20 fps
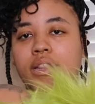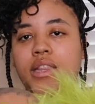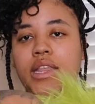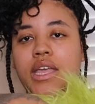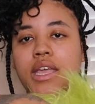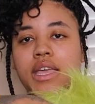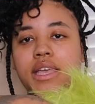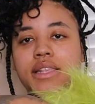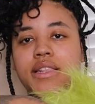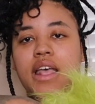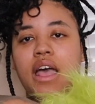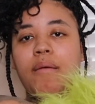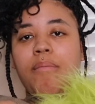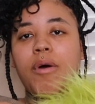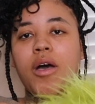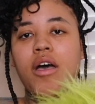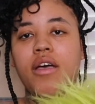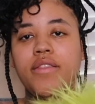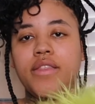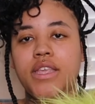these, I
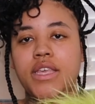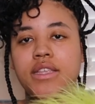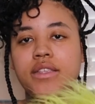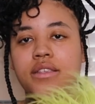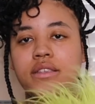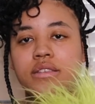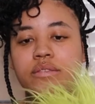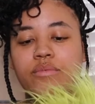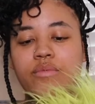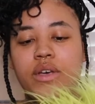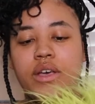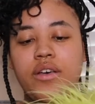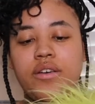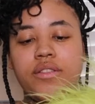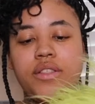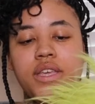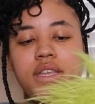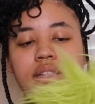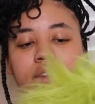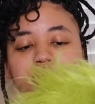bought these as
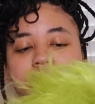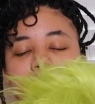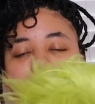well. These are